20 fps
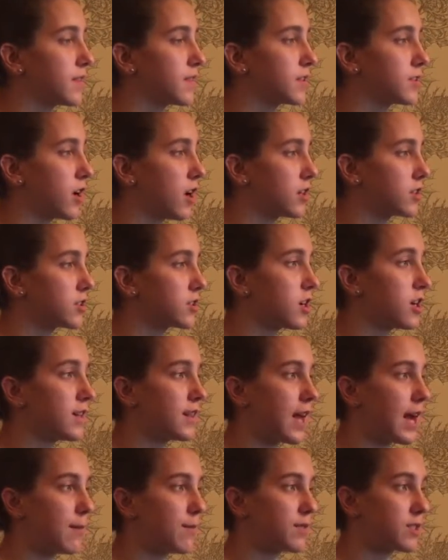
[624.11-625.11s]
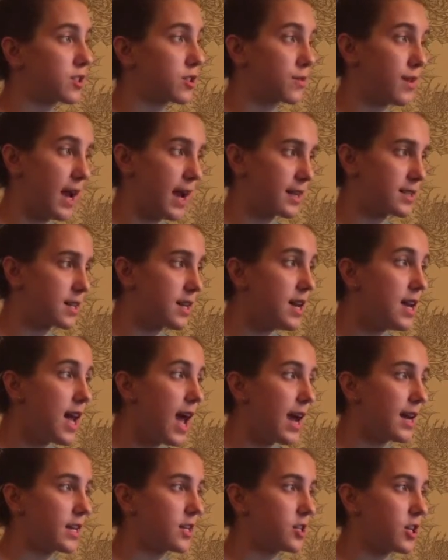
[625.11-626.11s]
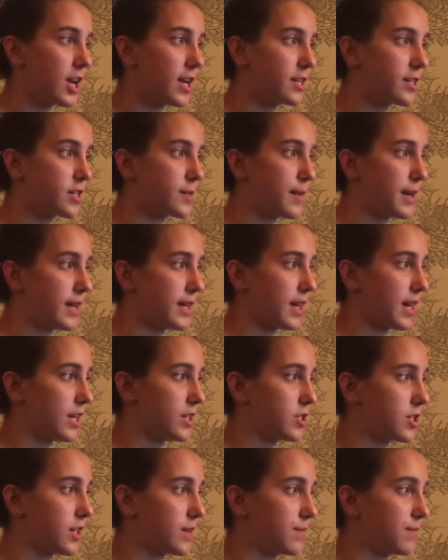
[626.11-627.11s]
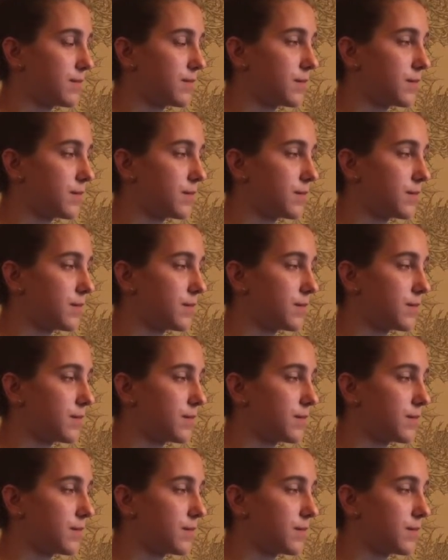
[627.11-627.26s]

the doctor online was correct, and he changed his medication,